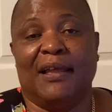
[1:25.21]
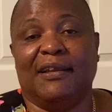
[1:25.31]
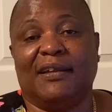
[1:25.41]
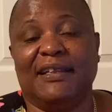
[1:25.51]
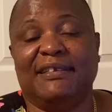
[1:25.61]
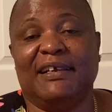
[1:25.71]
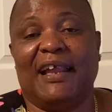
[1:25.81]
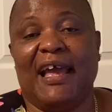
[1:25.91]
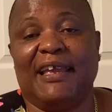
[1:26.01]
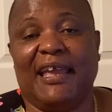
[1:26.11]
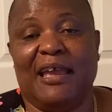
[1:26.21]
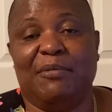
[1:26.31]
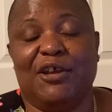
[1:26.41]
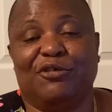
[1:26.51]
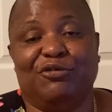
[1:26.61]
Not until I came
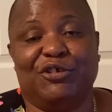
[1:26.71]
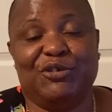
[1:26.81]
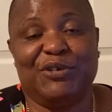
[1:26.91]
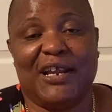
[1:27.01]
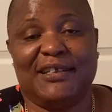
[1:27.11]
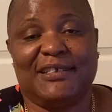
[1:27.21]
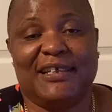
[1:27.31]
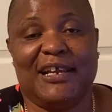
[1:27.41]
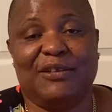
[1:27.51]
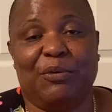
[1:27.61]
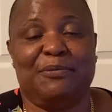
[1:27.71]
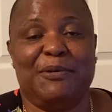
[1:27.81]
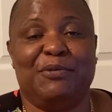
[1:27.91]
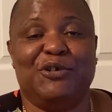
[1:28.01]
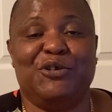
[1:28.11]
here to the United States, where
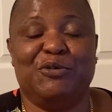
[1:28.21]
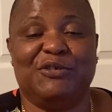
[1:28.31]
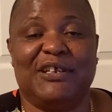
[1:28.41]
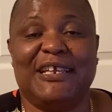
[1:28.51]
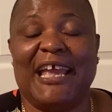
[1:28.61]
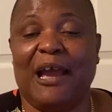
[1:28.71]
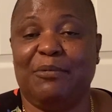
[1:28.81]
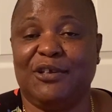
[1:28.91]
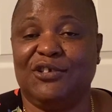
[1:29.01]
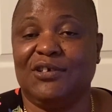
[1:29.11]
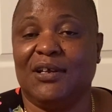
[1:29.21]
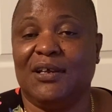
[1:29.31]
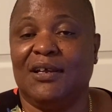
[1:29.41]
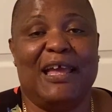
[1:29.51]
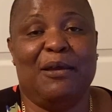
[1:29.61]
people using cabbage,
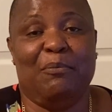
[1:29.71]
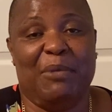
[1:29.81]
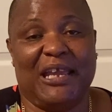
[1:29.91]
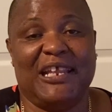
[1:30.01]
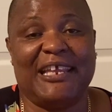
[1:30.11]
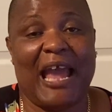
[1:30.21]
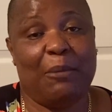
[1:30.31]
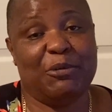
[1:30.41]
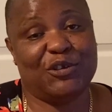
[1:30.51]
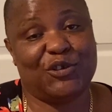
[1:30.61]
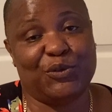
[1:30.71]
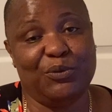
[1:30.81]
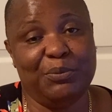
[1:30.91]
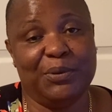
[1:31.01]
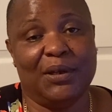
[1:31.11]
making cabbage soup,